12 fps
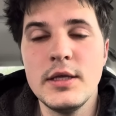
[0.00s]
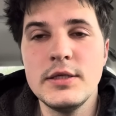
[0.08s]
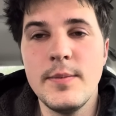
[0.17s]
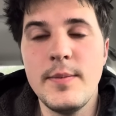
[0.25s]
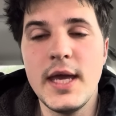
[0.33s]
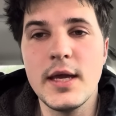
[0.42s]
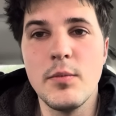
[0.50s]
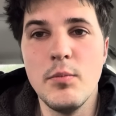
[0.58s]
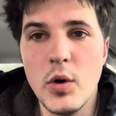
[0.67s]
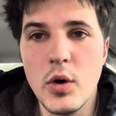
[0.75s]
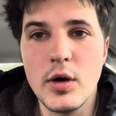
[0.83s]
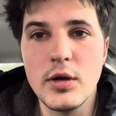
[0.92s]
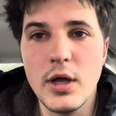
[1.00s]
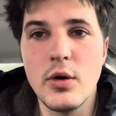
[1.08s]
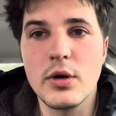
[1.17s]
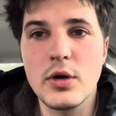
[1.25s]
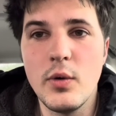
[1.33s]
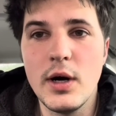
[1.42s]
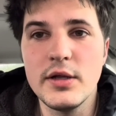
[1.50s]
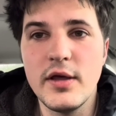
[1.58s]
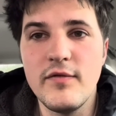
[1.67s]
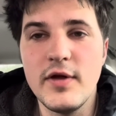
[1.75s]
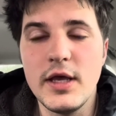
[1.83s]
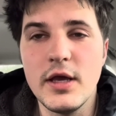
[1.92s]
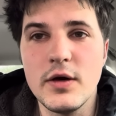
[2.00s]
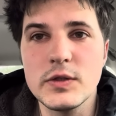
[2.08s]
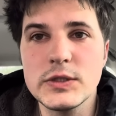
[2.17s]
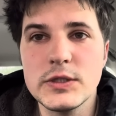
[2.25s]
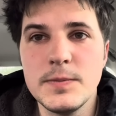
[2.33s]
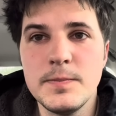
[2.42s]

to make more lower quality videos,